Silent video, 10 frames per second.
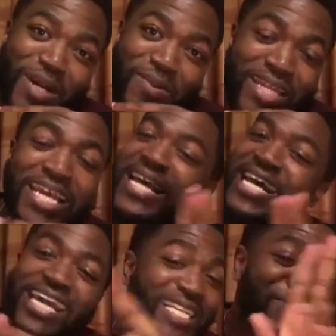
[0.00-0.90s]
coming.
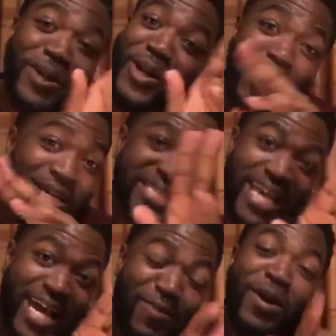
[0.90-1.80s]
It's been a long
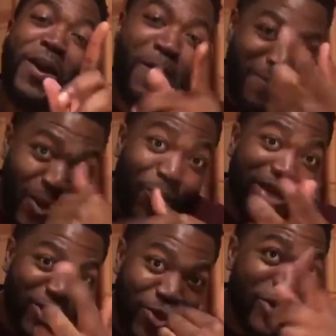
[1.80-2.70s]
time, but
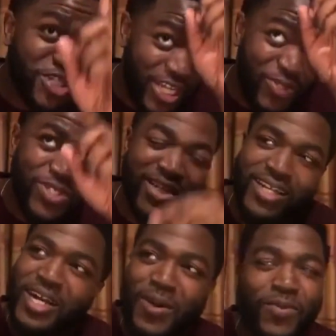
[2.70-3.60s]
we knew a change was
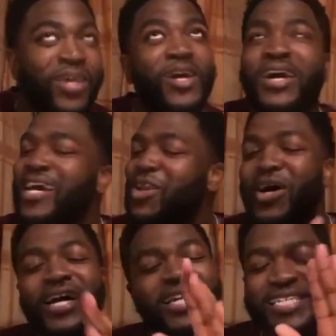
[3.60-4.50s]
gonna come.
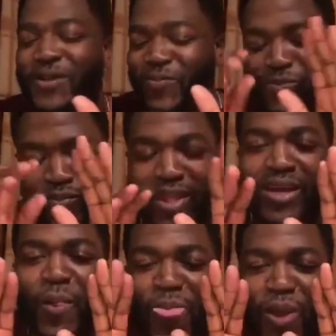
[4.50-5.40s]
Listen,
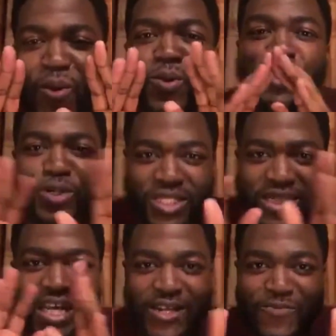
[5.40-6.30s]
all jokes
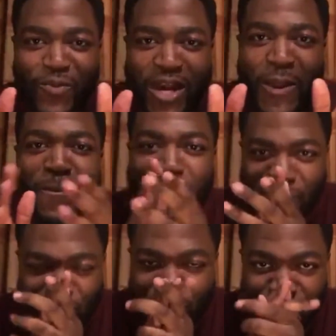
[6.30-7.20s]
aside, right?
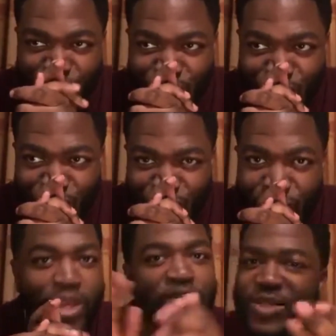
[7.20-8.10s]

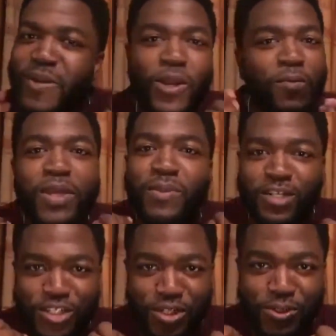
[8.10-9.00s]
This might not mean
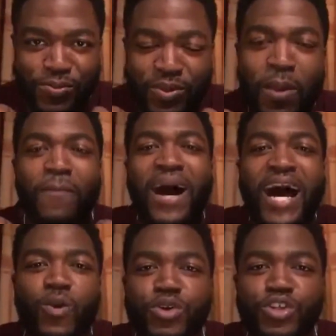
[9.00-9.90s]
much to you, but
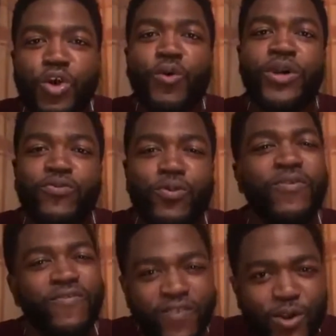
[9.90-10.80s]
I was going
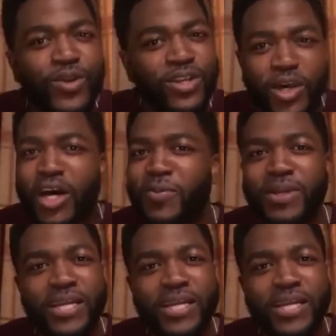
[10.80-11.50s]
through a very dark